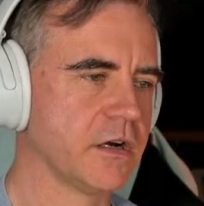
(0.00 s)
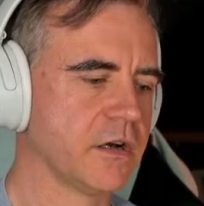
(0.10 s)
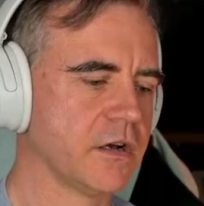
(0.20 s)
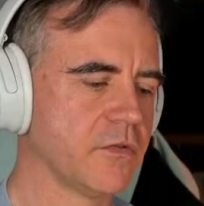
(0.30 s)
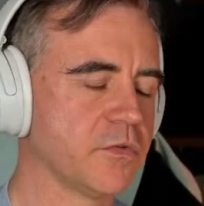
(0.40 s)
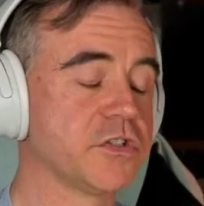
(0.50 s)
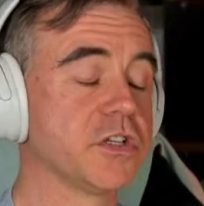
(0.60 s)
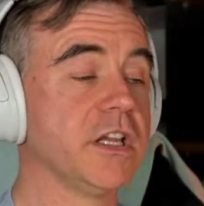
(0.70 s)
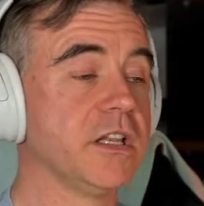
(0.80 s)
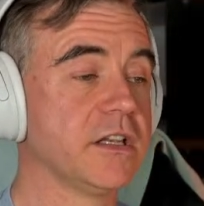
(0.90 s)
which
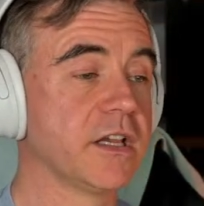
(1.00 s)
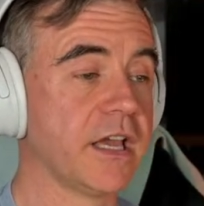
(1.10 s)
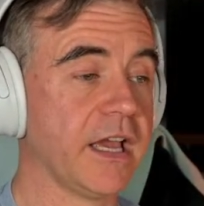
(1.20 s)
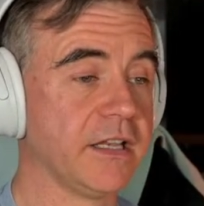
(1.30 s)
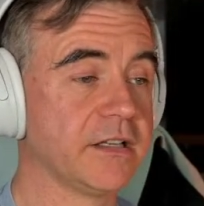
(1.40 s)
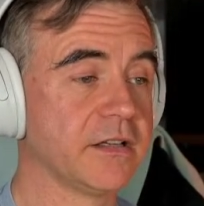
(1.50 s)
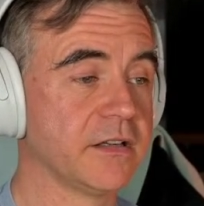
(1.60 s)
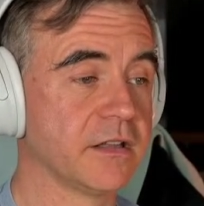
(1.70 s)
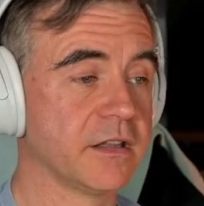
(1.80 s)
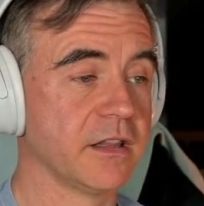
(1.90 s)
indicate
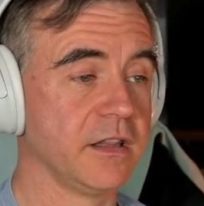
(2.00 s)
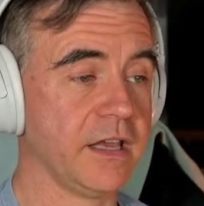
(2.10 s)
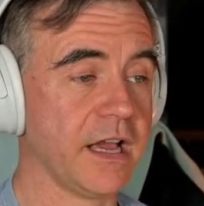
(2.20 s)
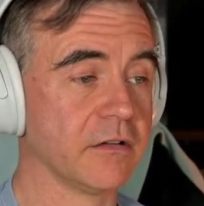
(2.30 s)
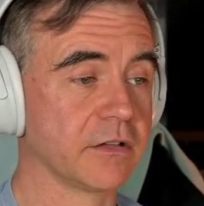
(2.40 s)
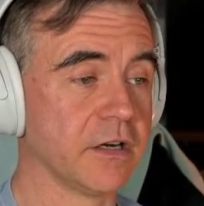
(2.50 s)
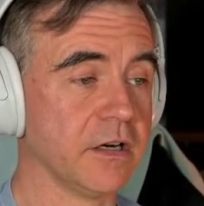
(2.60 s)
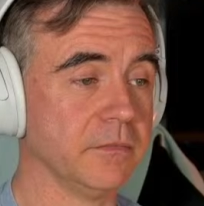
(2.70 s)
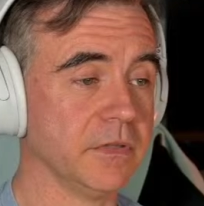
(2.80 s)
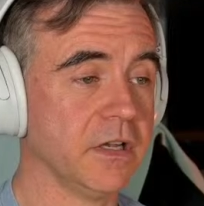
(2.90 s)
the
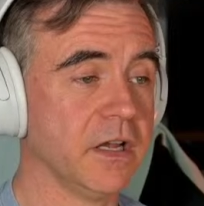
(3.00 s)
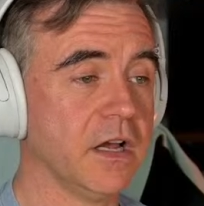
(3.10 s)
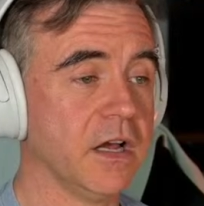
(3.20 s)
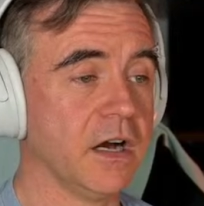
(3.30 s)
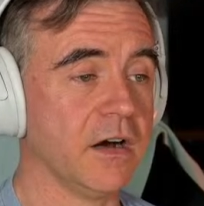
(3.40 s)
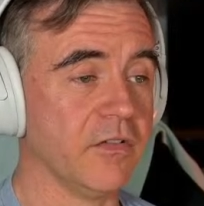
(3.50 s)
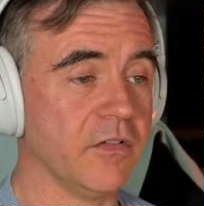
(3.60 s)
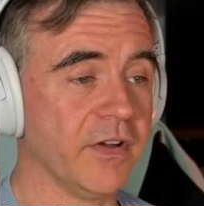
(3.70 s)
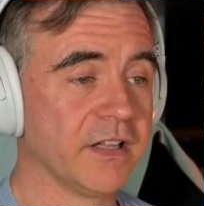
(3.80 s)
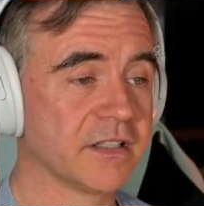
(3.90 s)
outcome of
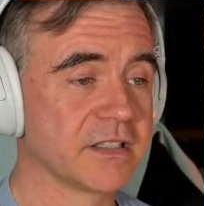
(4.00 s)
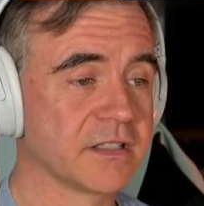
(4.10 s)
events.